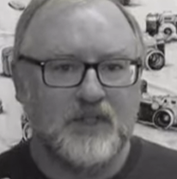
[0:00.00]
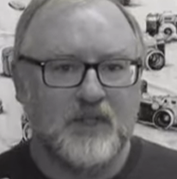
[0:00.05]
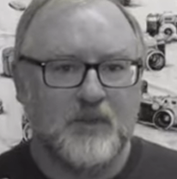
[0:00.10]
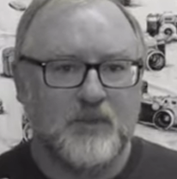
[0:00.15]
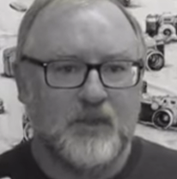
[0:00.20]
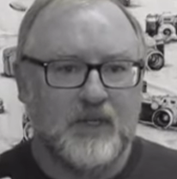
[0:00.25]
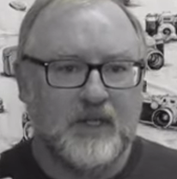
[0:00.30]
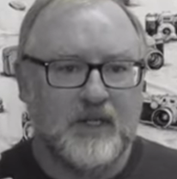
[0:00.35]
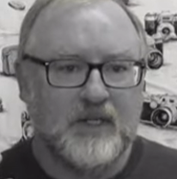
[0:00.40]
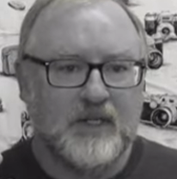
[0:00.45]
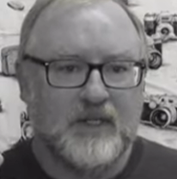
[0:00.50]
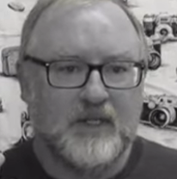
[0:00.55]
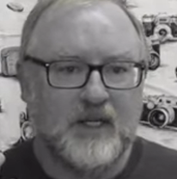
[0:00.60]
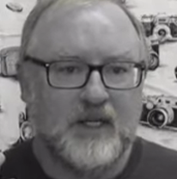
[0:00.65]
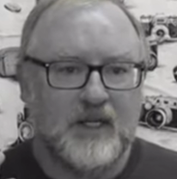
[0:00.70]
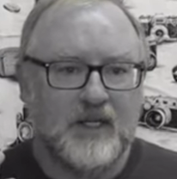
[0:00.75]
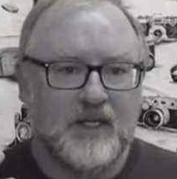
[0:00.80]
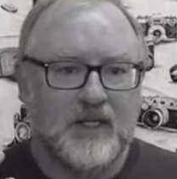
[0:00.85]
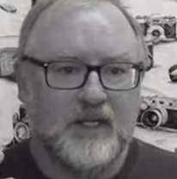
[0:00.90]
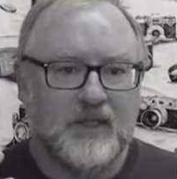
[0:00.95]
somewhere
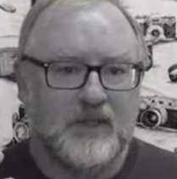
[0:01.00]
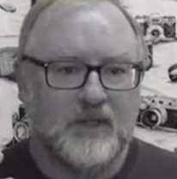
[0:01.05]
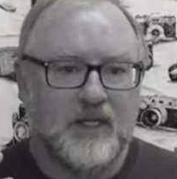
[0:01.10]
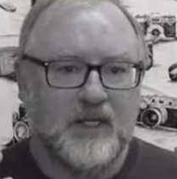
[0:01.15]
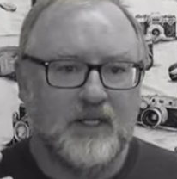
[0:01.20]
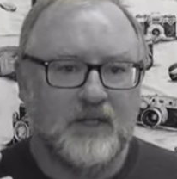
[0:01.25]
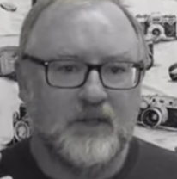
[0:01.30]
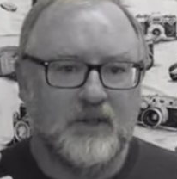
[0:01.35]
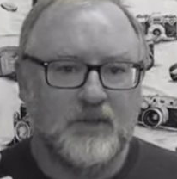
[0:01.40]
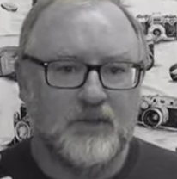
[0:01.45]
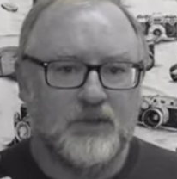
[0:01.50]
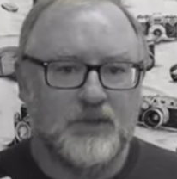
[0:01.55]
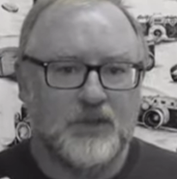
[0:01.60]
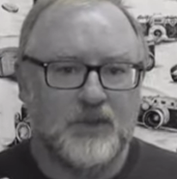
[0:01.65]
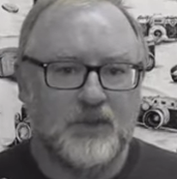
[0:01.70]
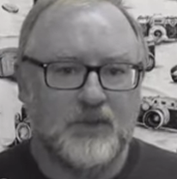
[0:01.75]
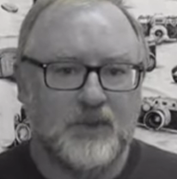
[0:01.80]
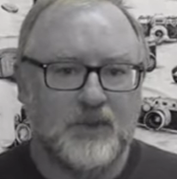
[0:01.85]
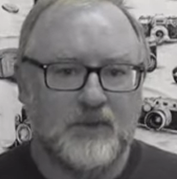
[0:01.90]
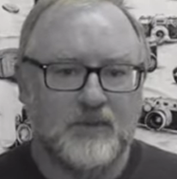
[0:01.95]
and go
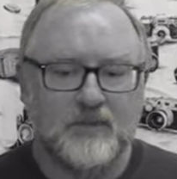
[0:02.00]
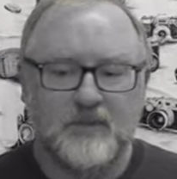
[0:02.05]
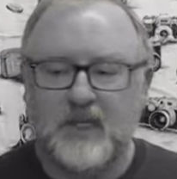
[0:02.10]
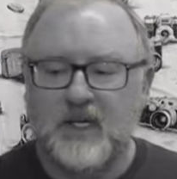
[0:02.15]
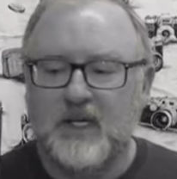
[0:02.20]
shoot with them?